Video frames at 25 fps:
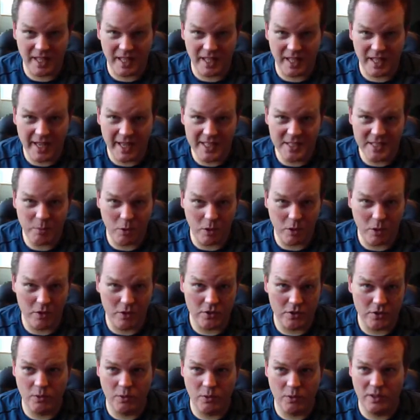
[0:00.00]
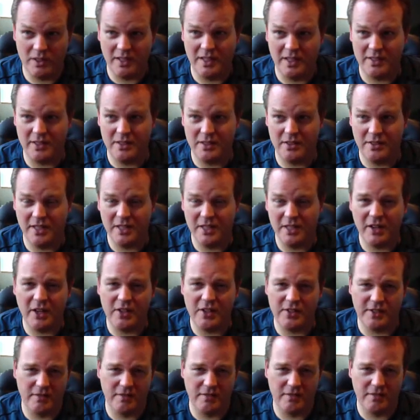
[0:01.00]
as opposed to one that is
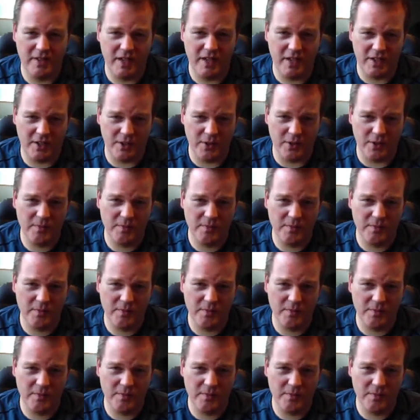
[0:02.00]
decreasing in value?